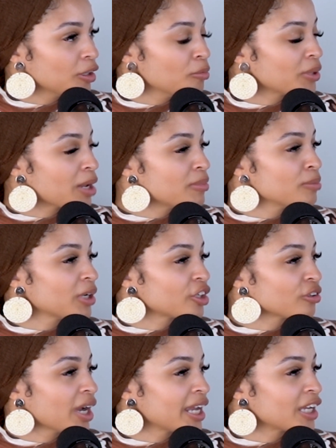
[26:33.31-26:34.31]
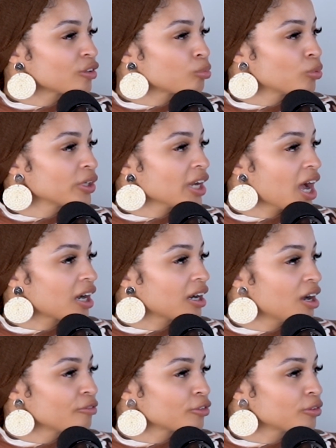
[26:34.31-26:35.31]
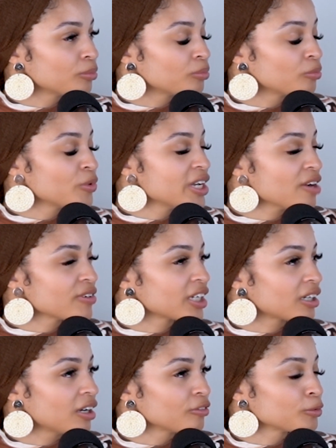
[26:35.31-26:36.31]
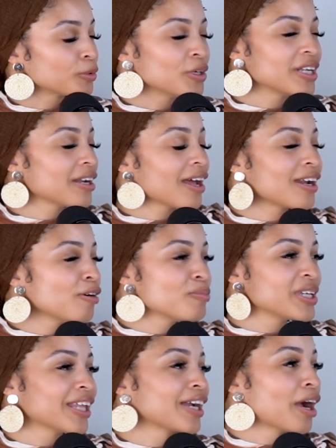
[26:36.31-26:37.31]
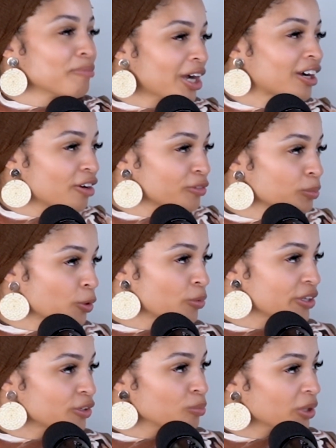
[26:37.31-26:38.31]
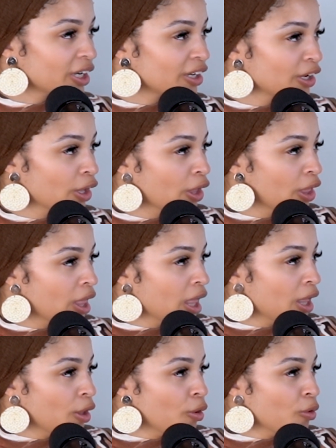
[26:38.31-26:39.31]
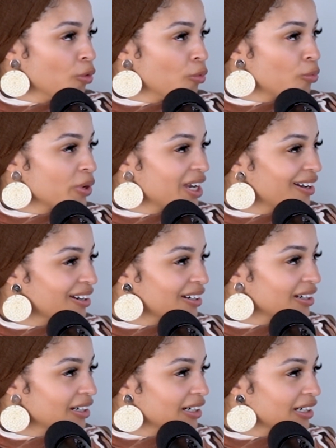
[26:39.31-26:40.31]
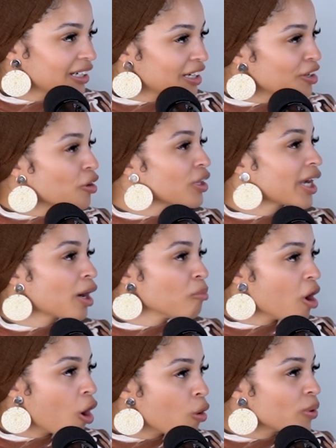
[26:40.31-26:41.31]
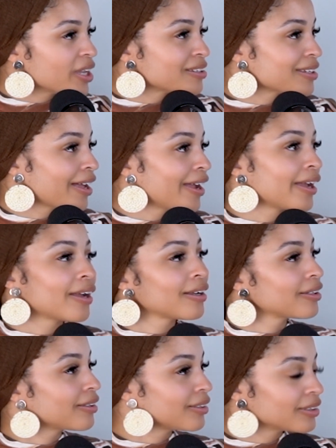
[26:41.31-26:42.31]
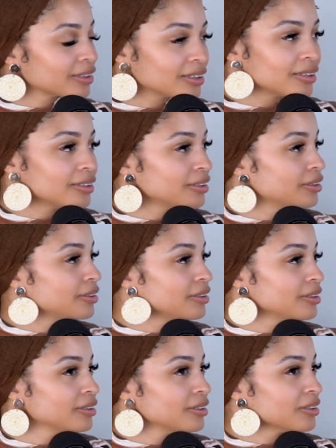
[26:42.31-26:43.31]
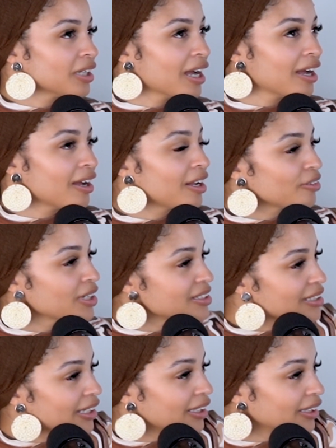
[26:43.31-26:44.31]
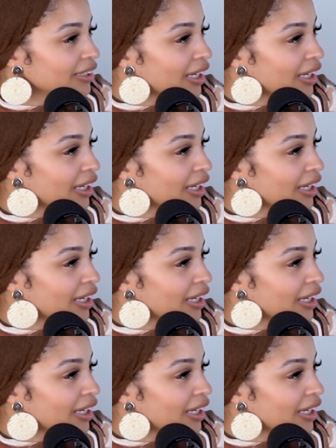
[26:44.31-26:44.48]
And what I mean by trying is we're not comfortable. We never get comfortable. And I don't mean like I'm not comfortable with you, but we're, like I'm always like, how do I say it?